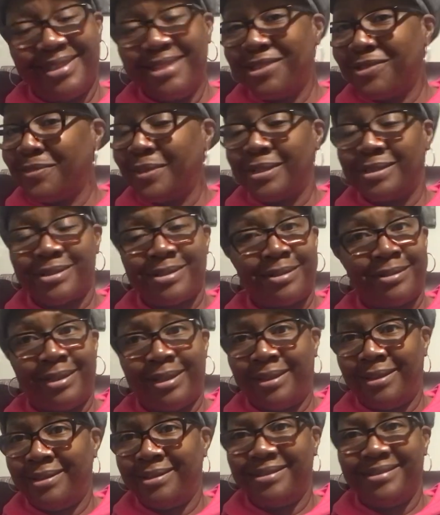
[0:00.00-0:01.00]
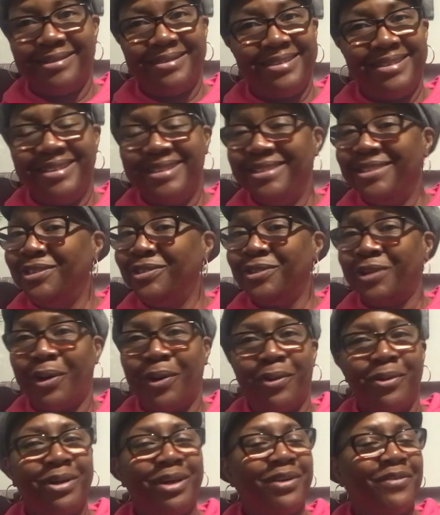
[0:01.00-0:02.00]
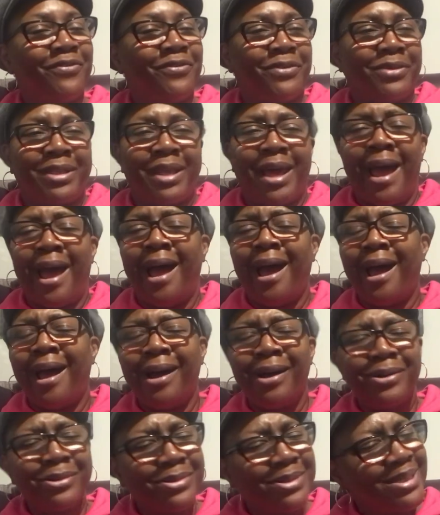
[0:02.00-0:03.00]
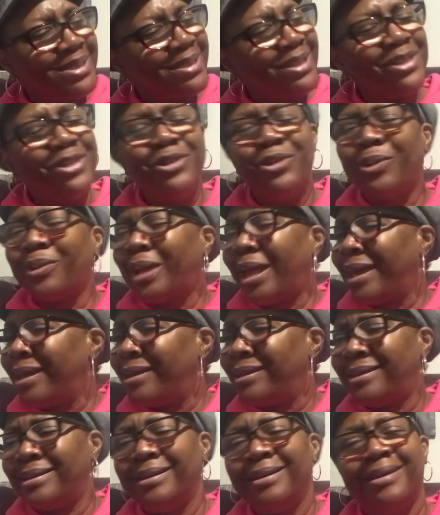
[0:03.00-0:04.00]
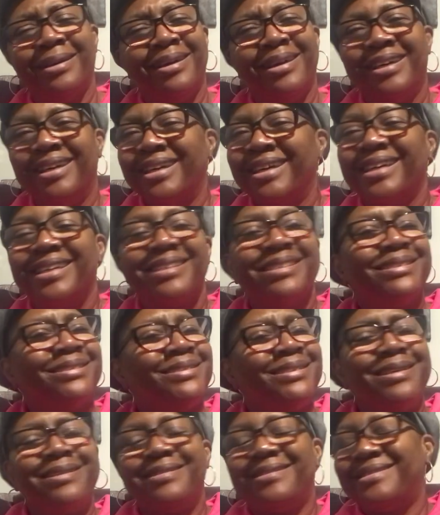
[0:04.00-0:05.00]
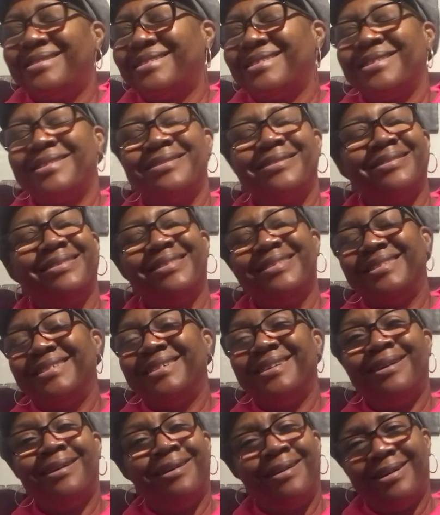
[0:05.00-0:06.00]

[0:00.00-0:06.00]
this smells so good you know, for the house, you know, like just, uh,